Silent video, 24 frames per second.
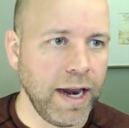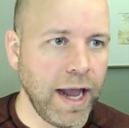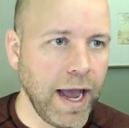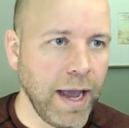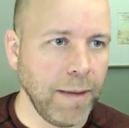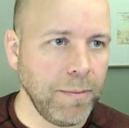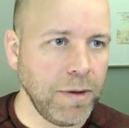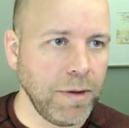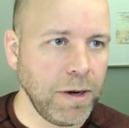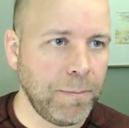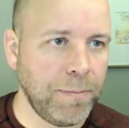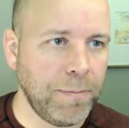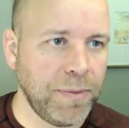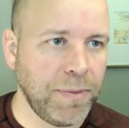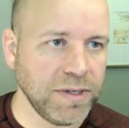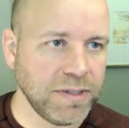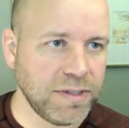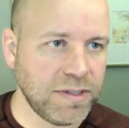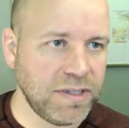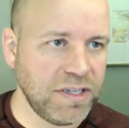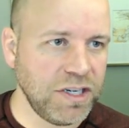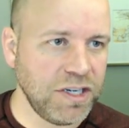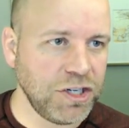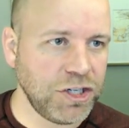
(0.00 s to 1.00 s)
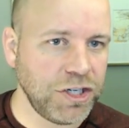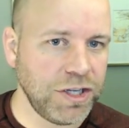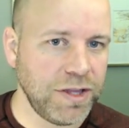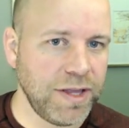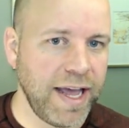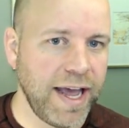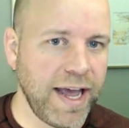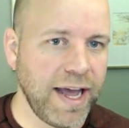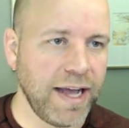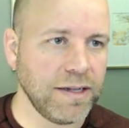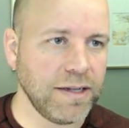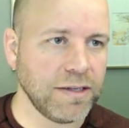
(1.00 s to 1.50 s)
I'm going to position
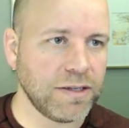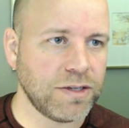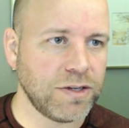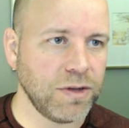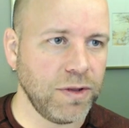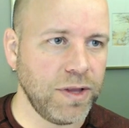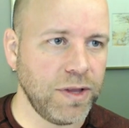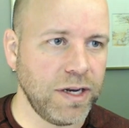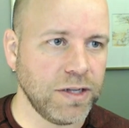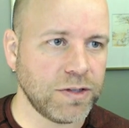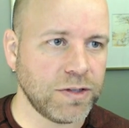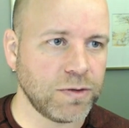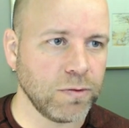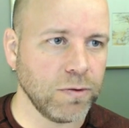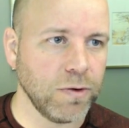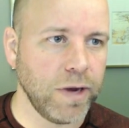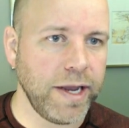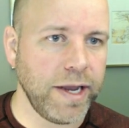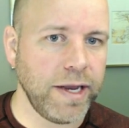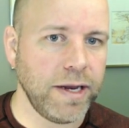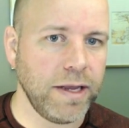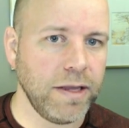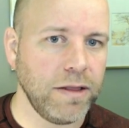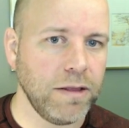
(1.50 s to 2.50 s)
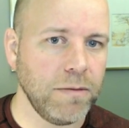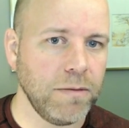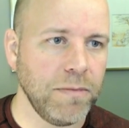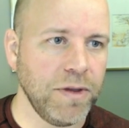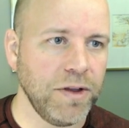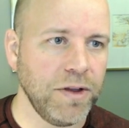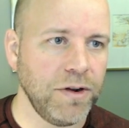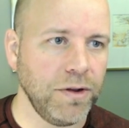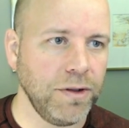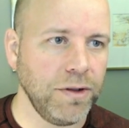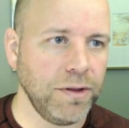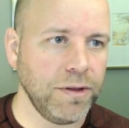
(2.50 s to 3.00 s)
that so that it's right in the
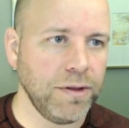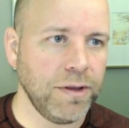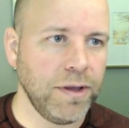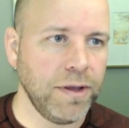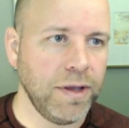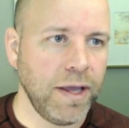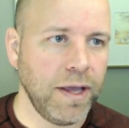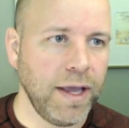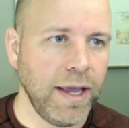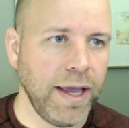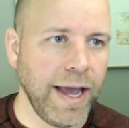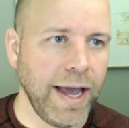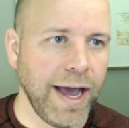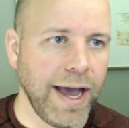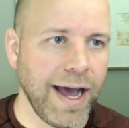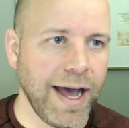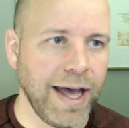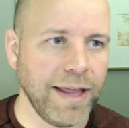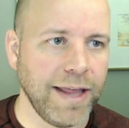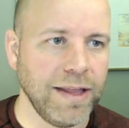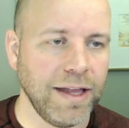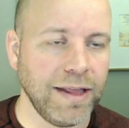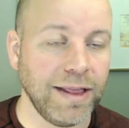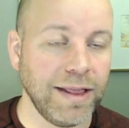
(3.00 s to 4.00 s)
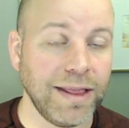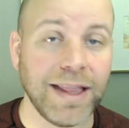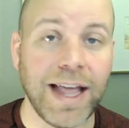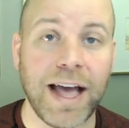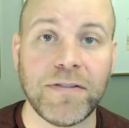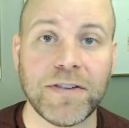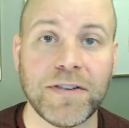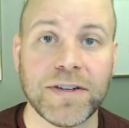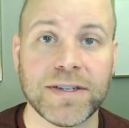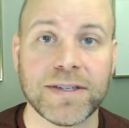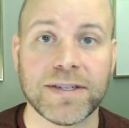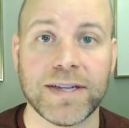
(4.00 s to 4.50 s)
middle on the
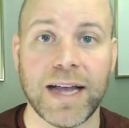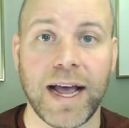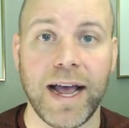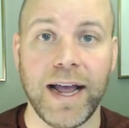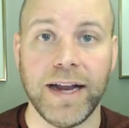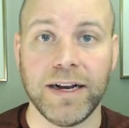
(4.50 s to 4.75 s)
left side.